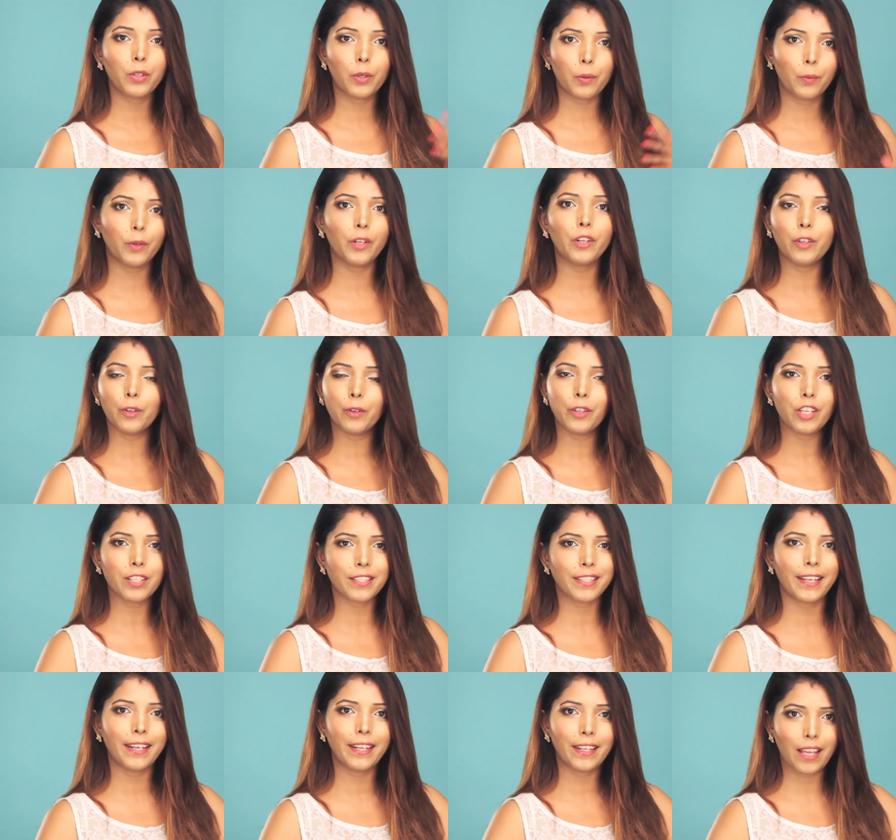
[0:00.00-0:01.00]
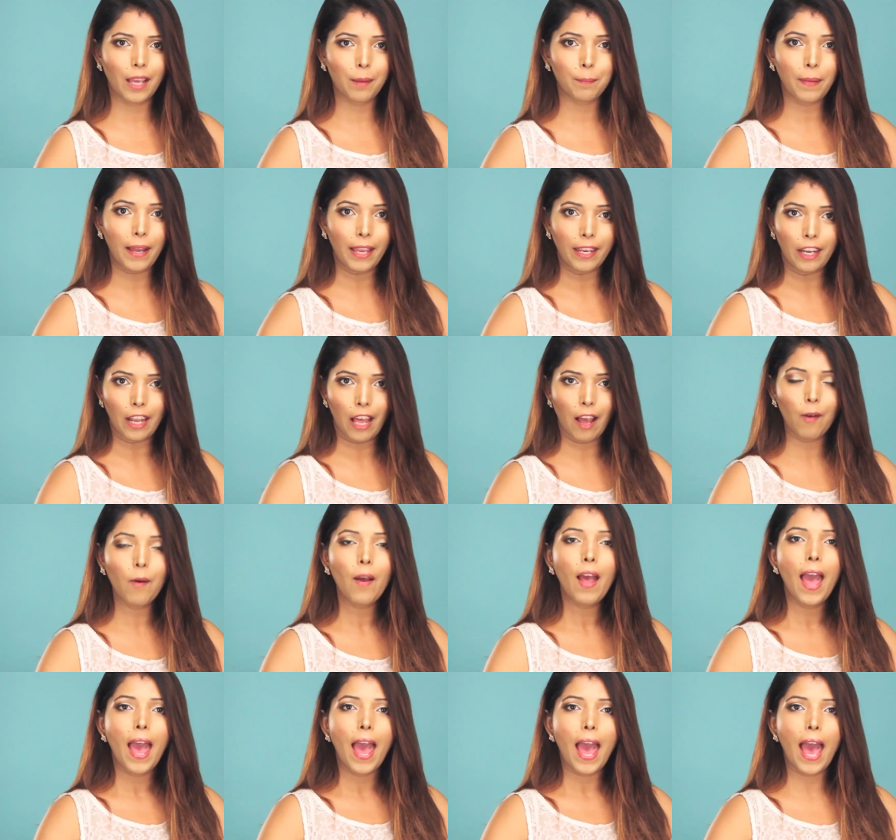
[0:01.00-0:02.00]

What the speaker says: you would know your skin type by now.